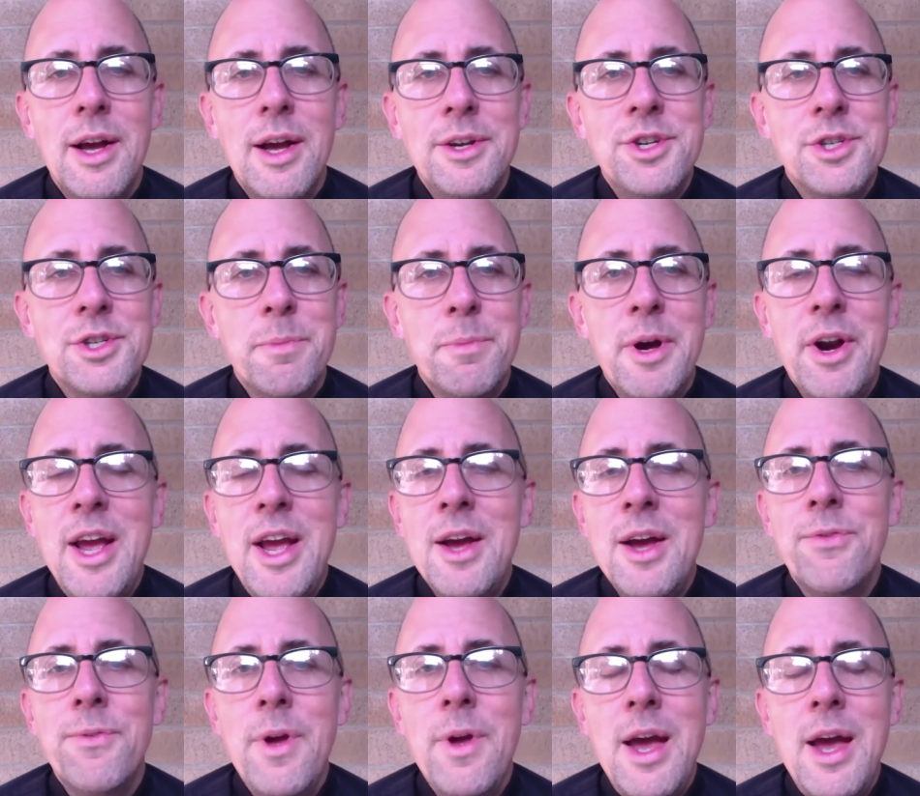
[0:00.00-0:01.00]
just about
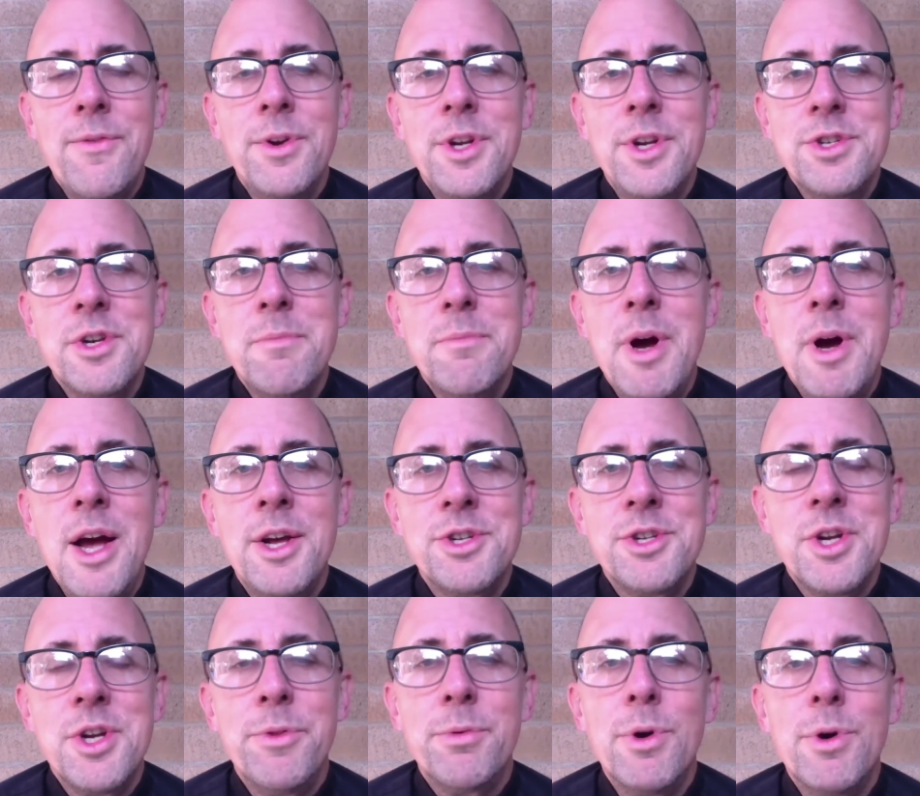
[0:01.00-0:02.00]
half a dozen
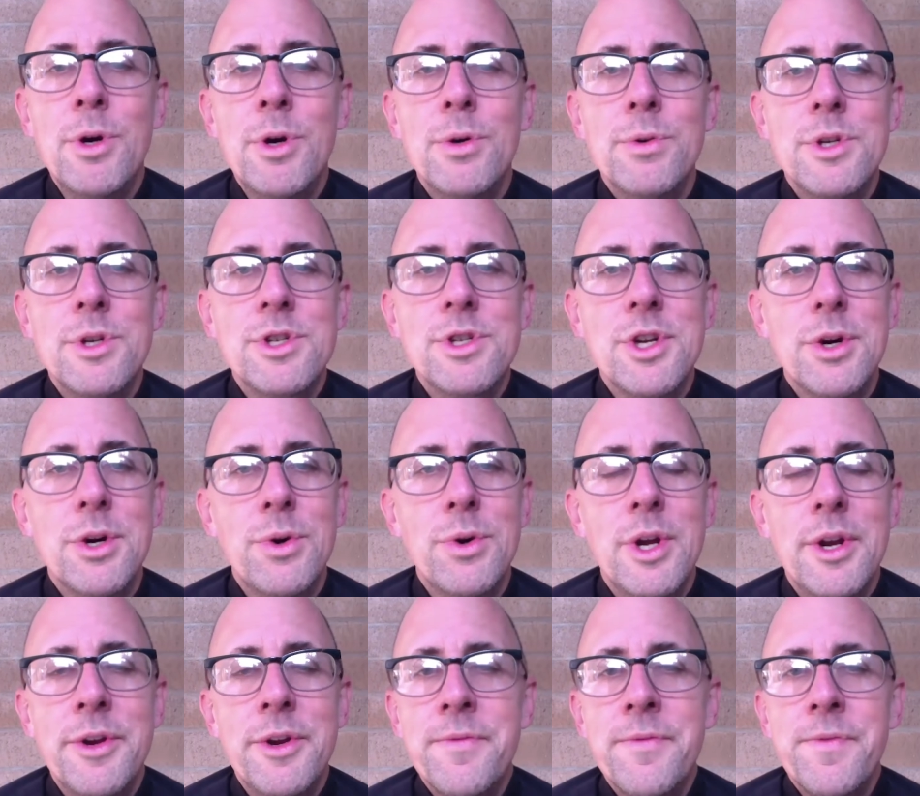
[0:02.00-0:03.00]
miles up the road. So,
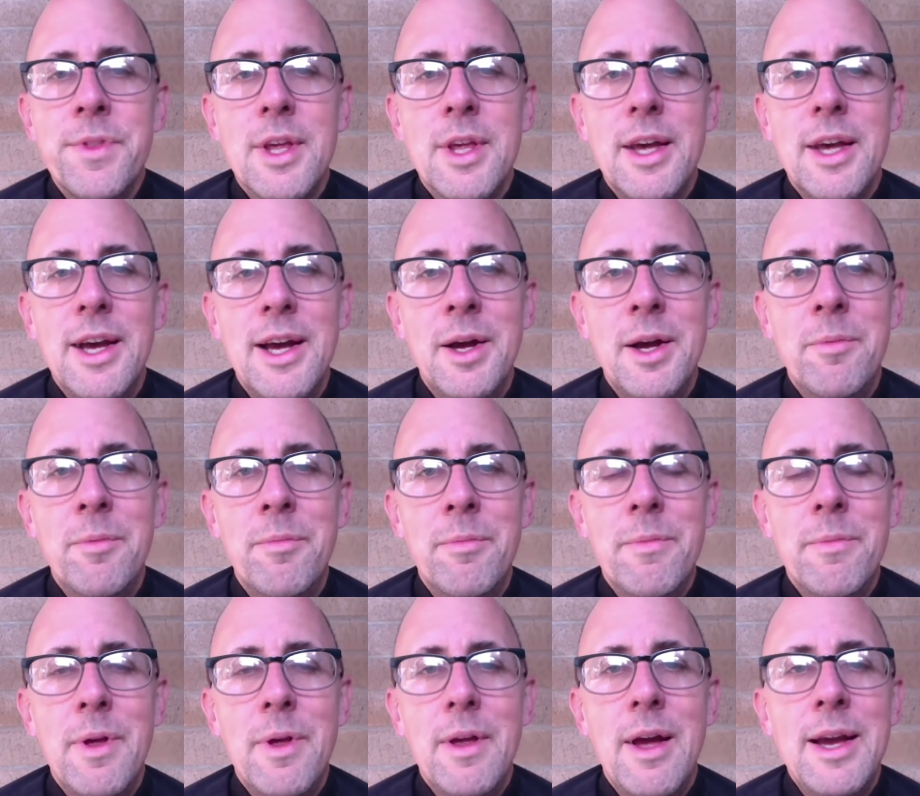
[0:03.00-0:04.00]

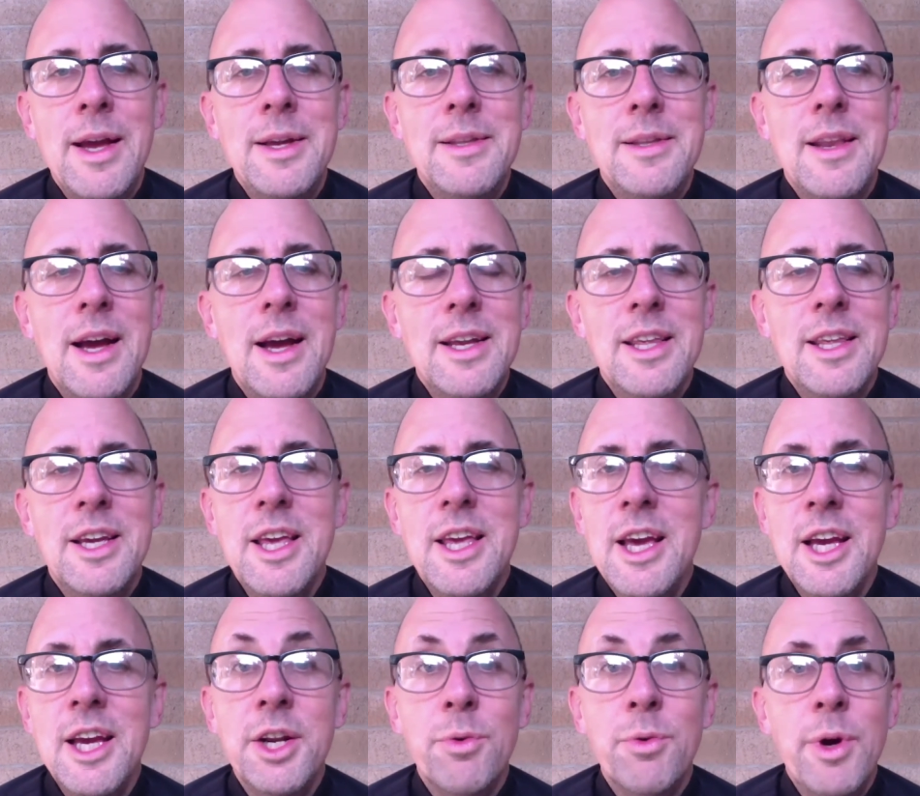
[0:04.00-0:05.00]
I can't get